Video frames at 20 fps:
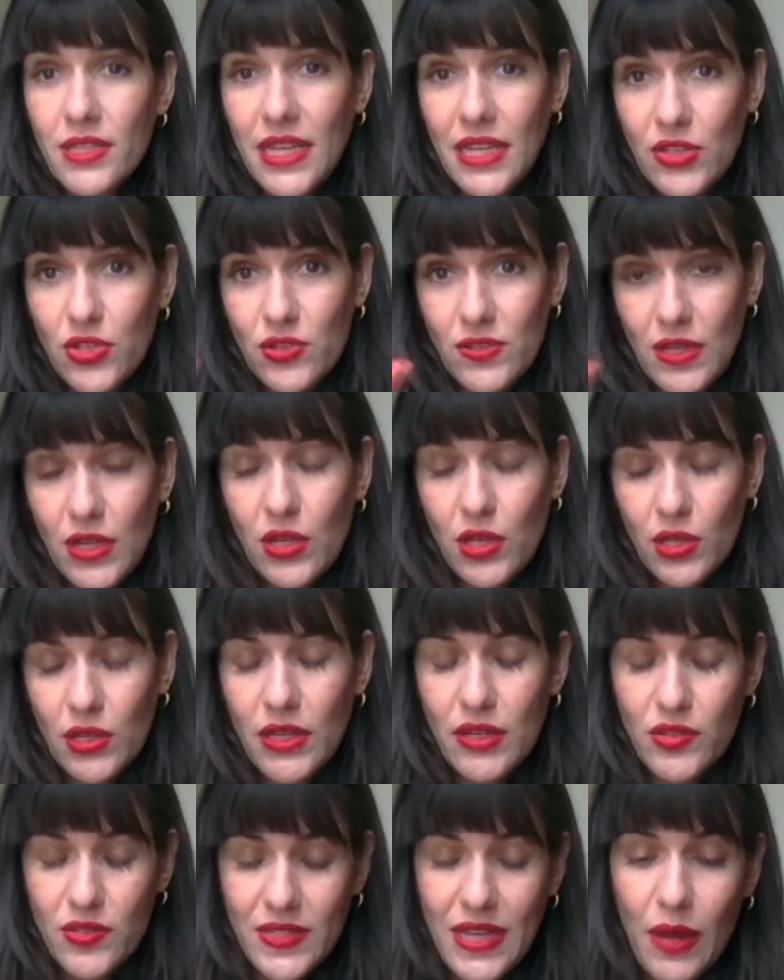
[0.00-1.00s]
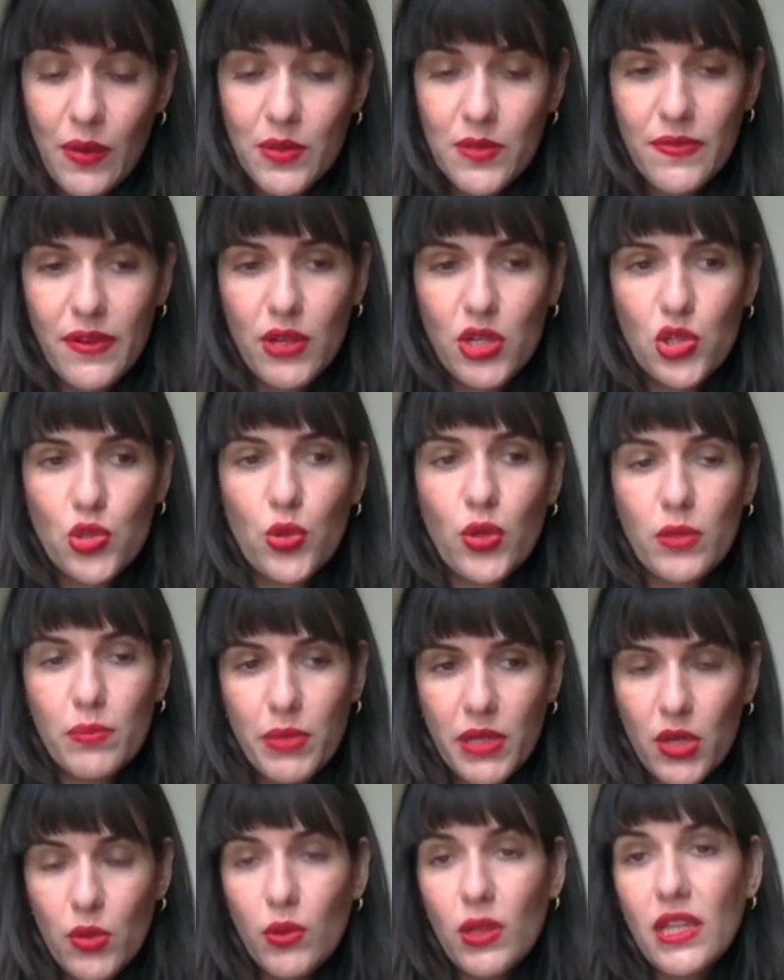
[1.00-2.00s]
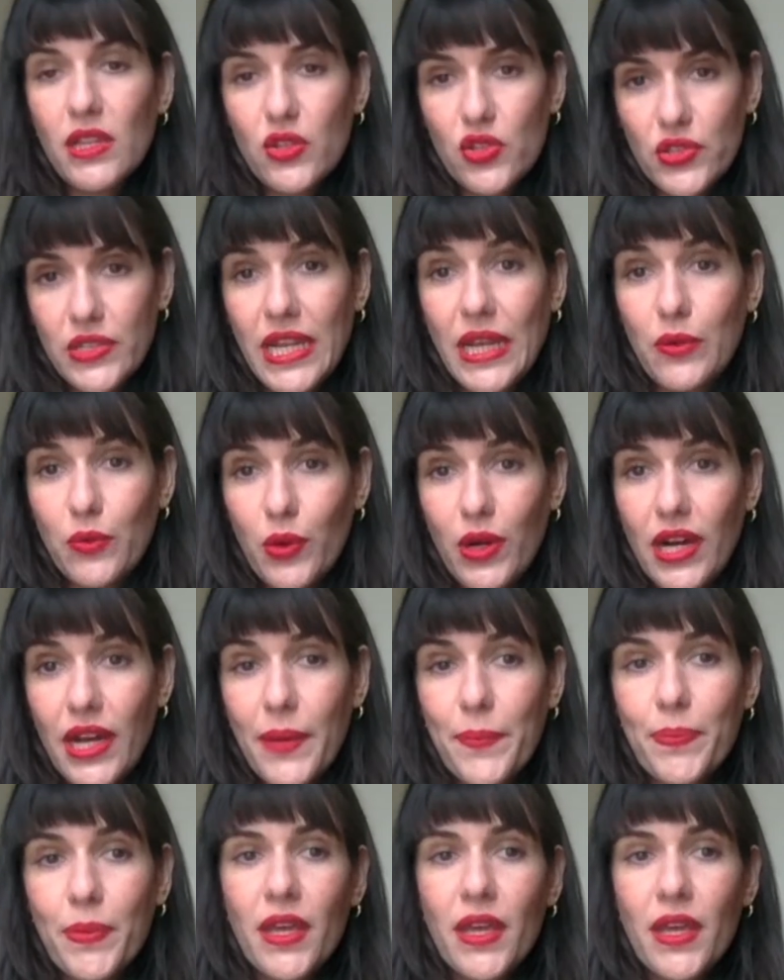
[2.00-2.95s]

It sounds very short, but you will understand why.